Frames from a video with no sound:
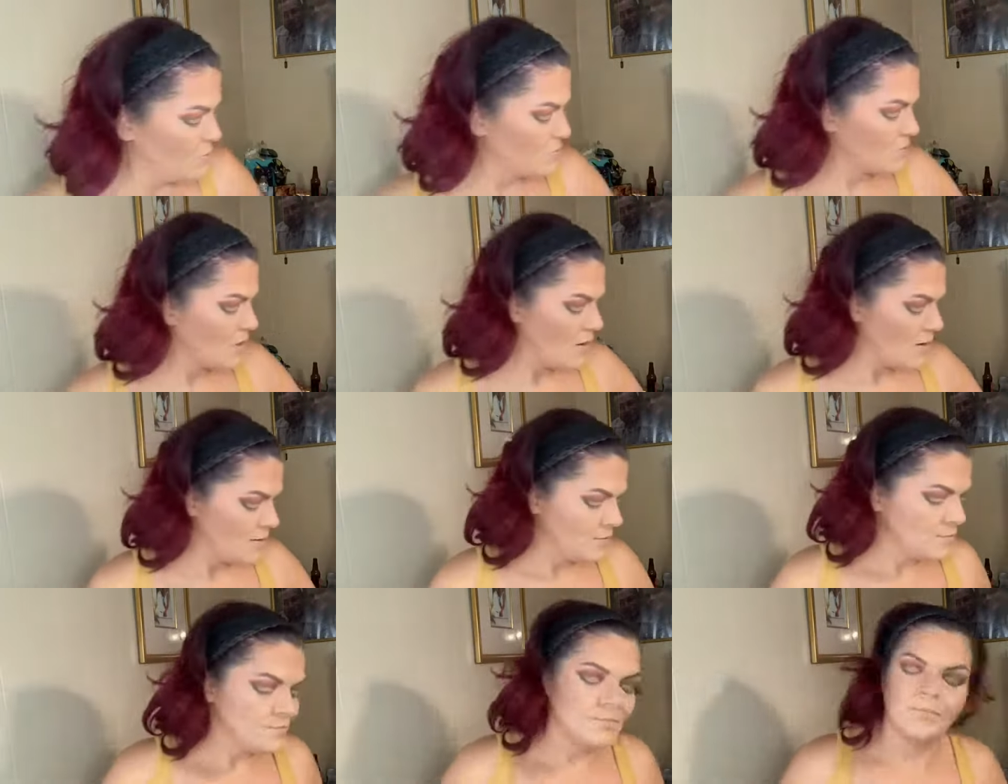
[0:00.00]

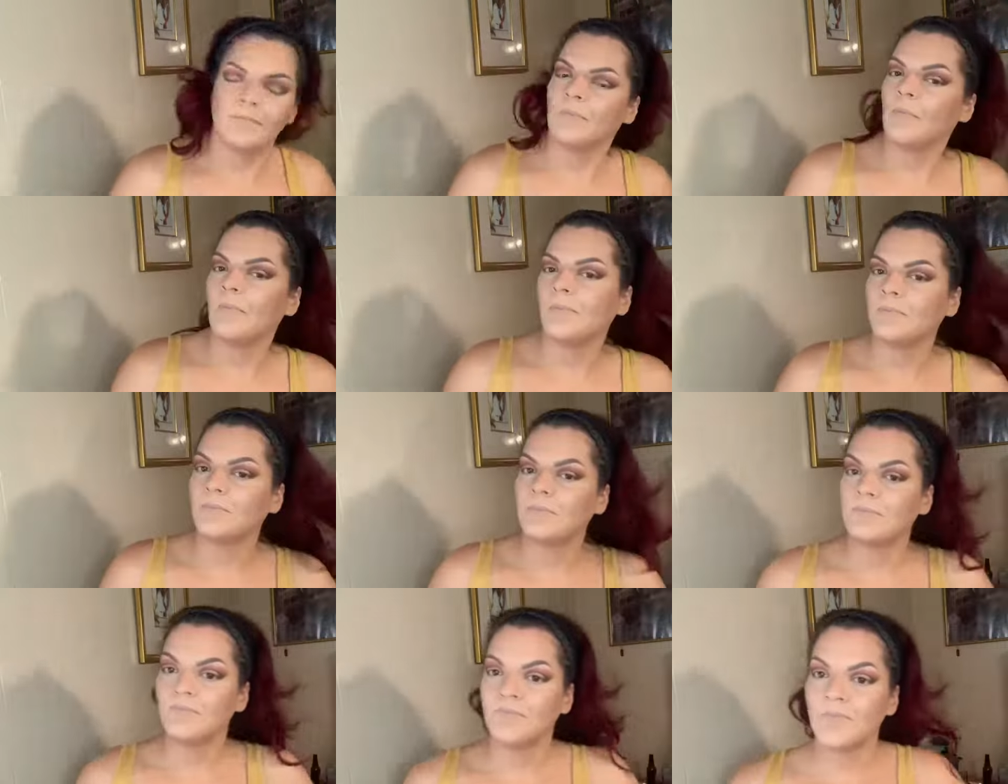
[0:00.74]
Okay.
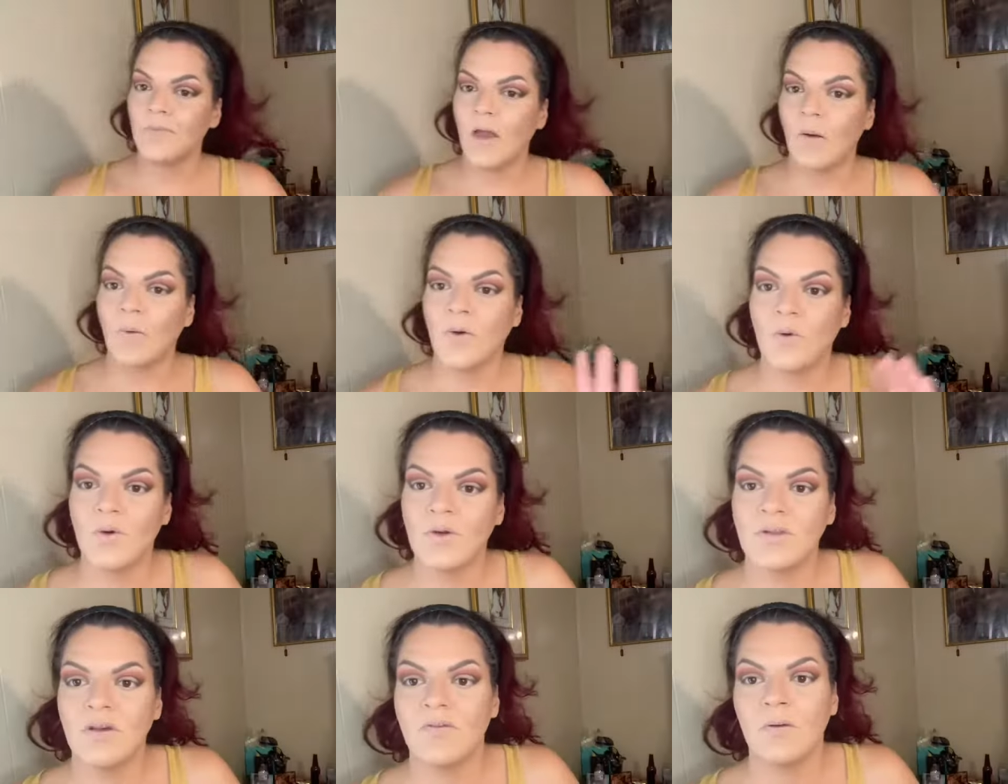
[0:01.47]
Now we're
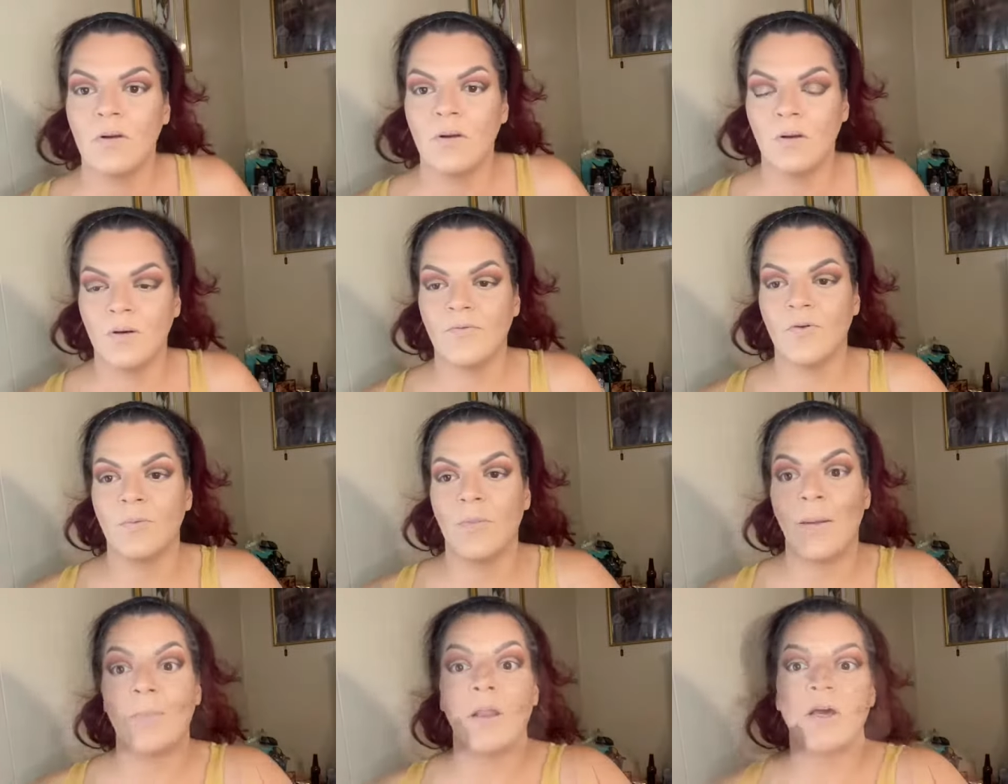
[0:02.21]
going to look for
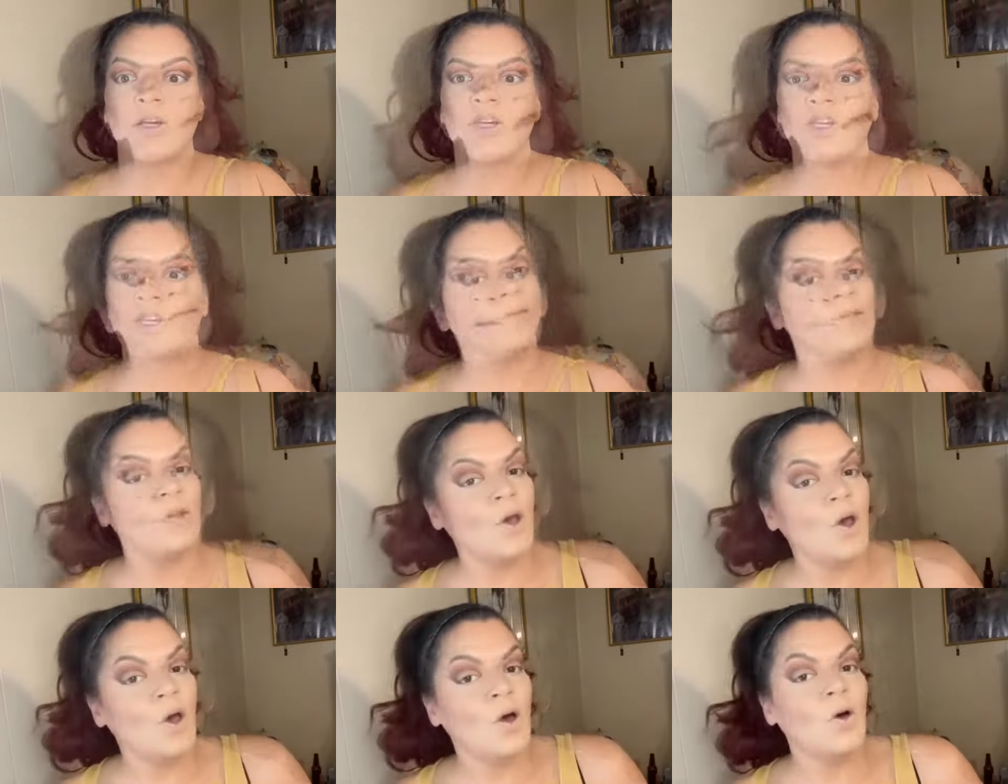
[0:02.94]
my blush.
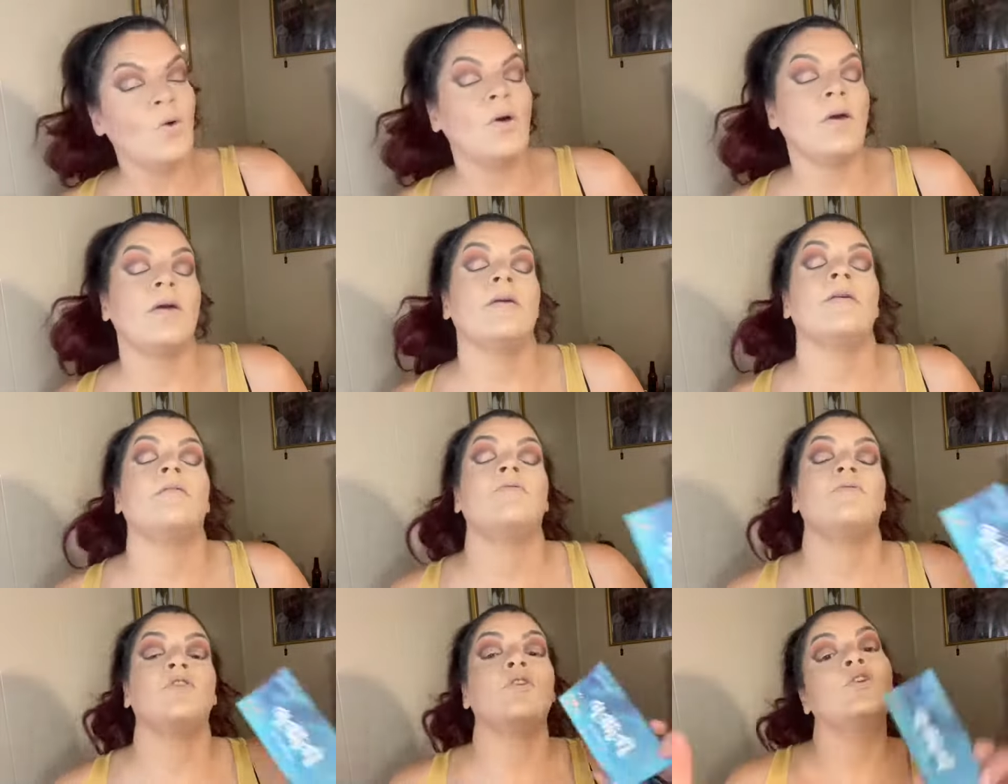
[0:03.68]
No, if
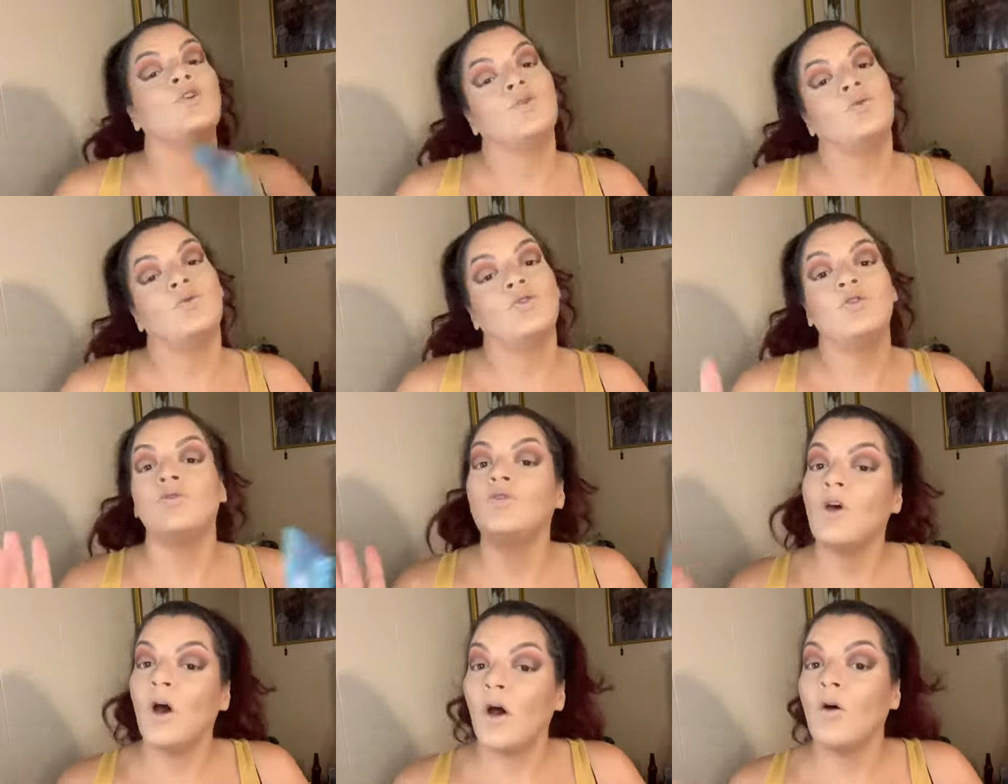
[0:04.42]
you're new, you
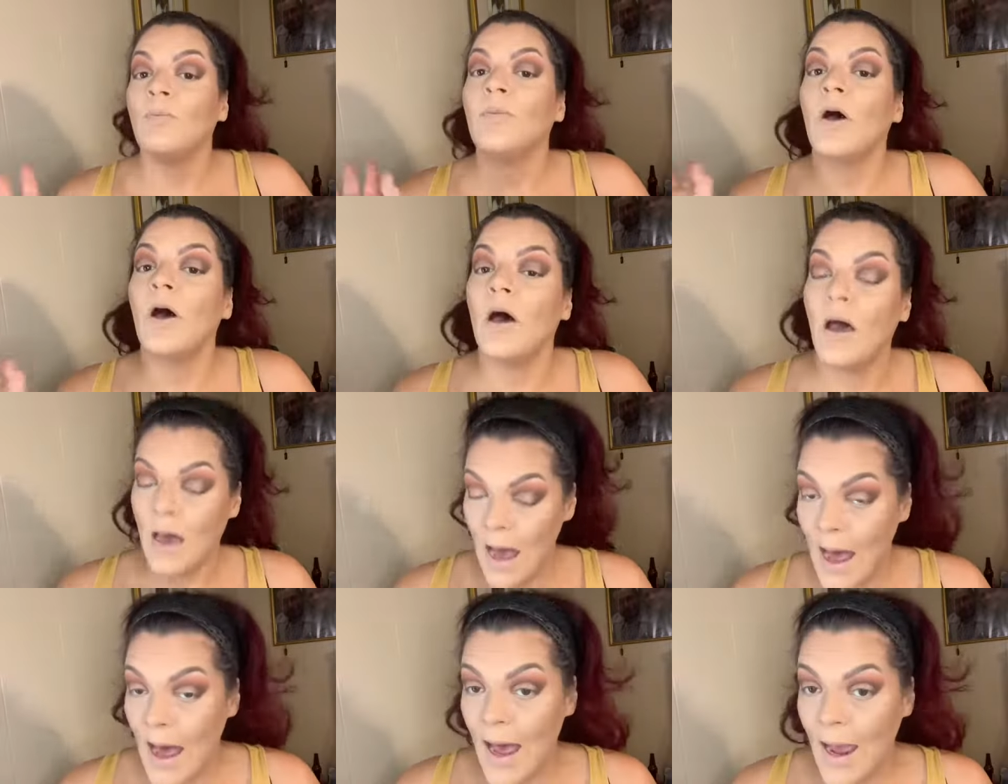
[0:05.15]
don't, but
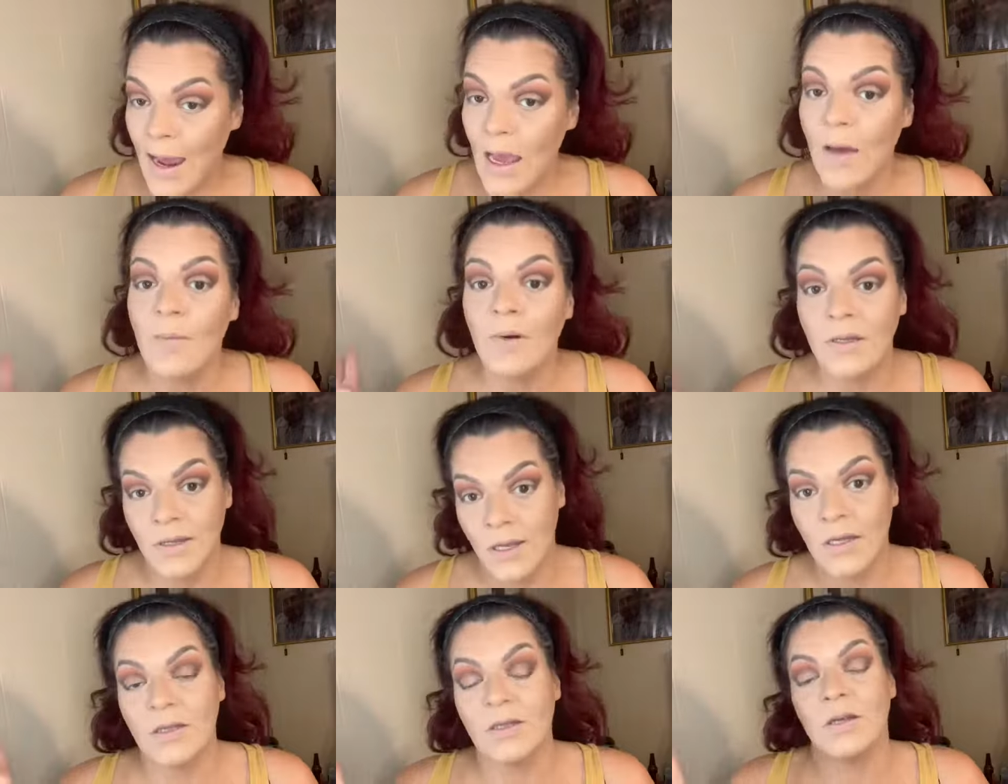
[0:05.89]
I am addicted